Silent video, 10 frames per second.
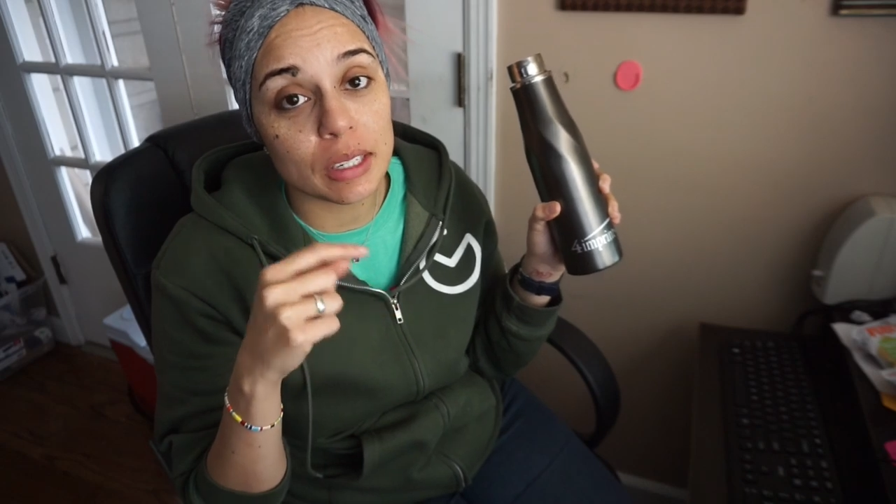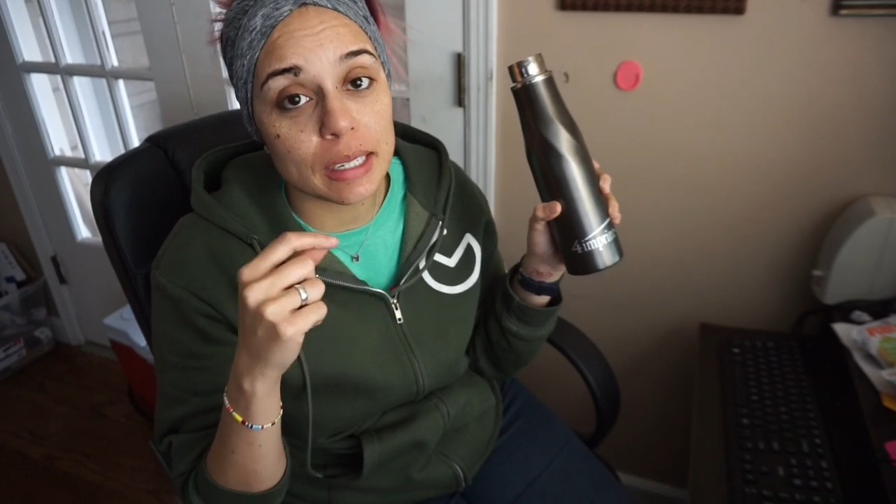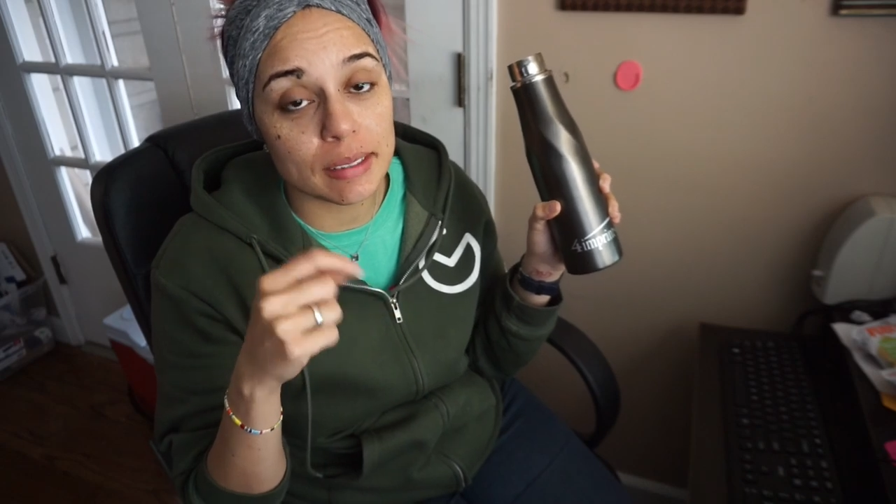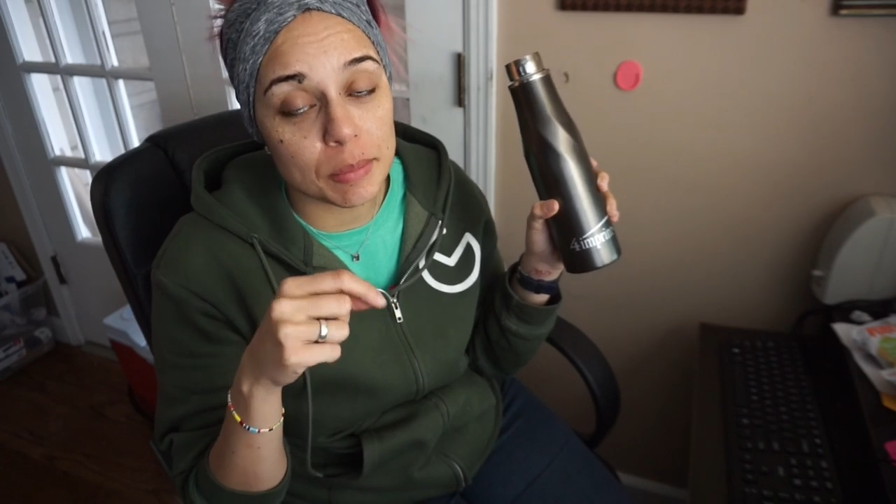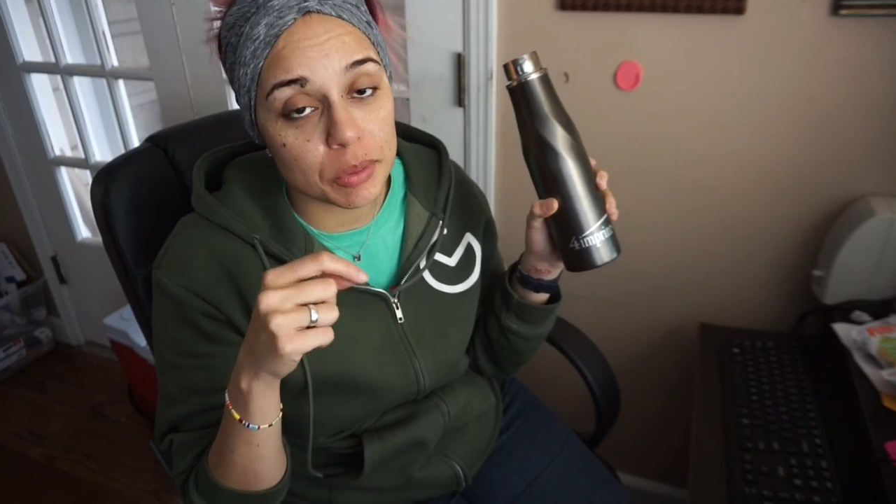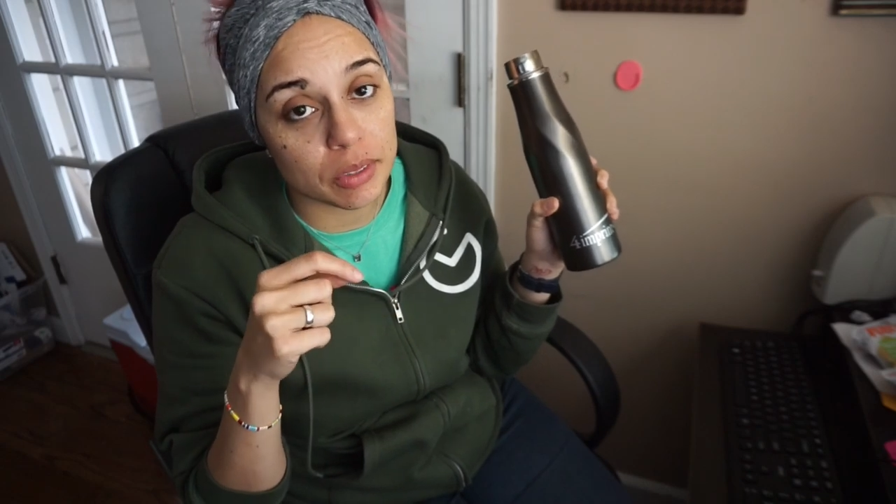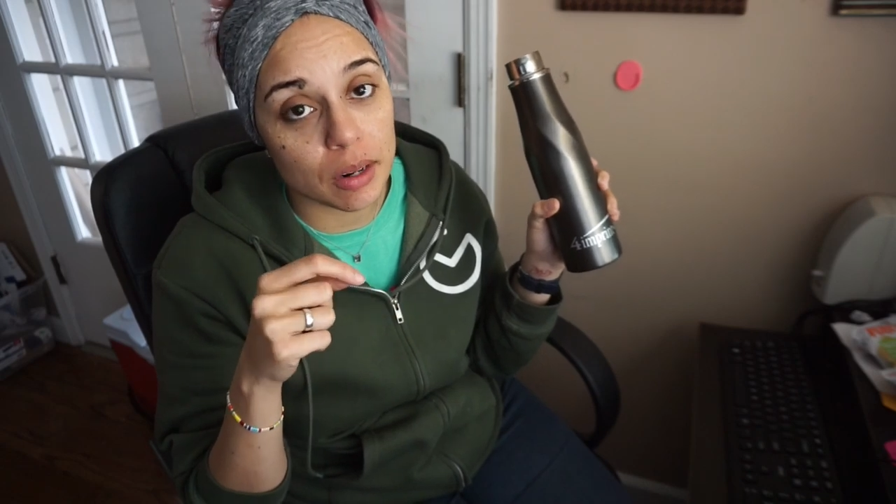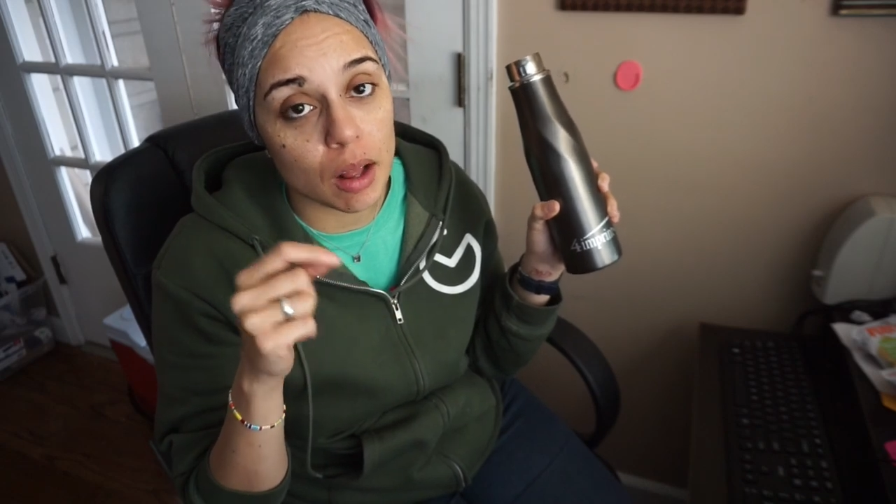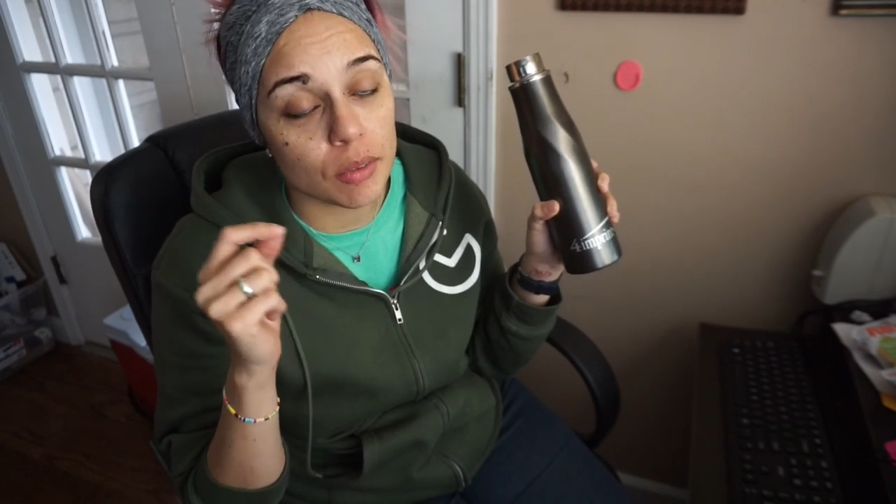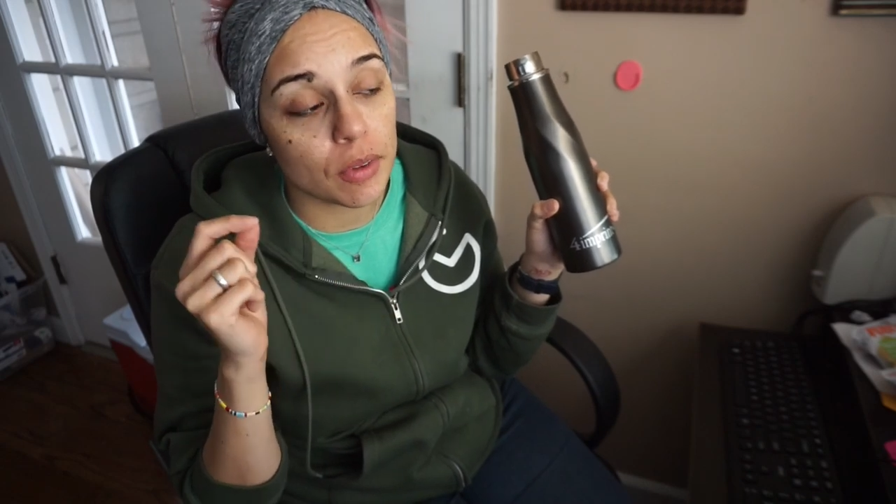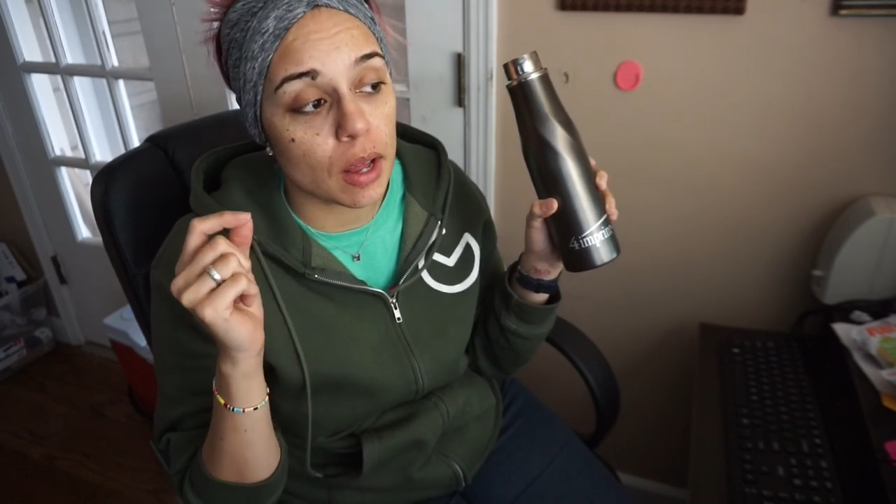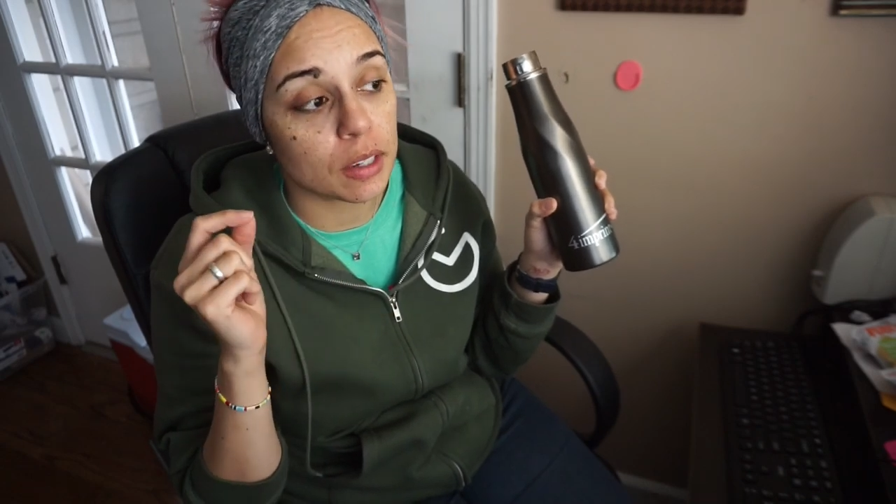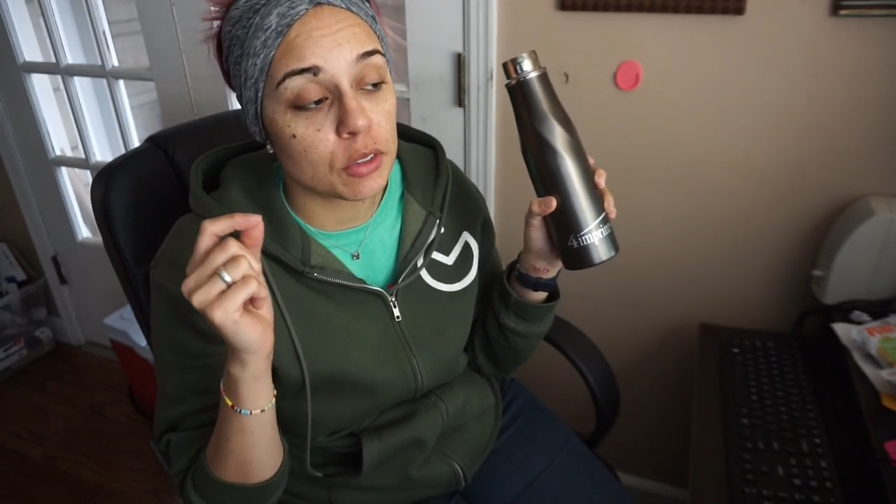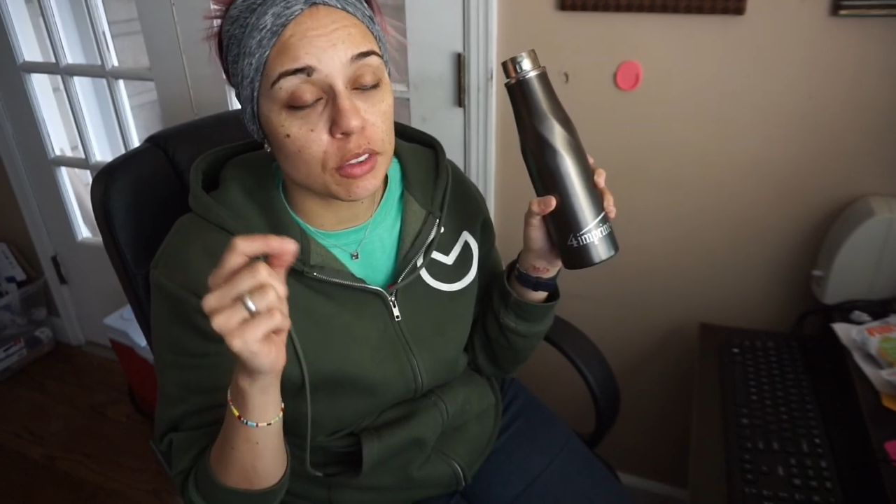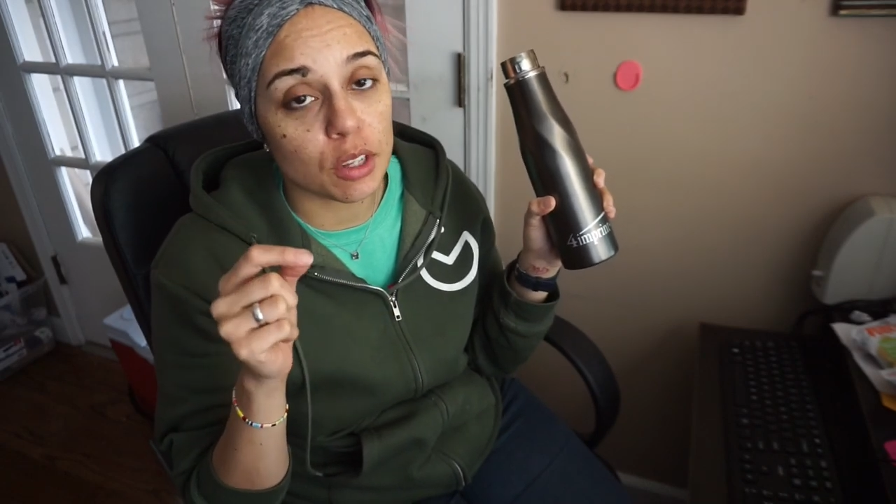to get 10% off. Uh, use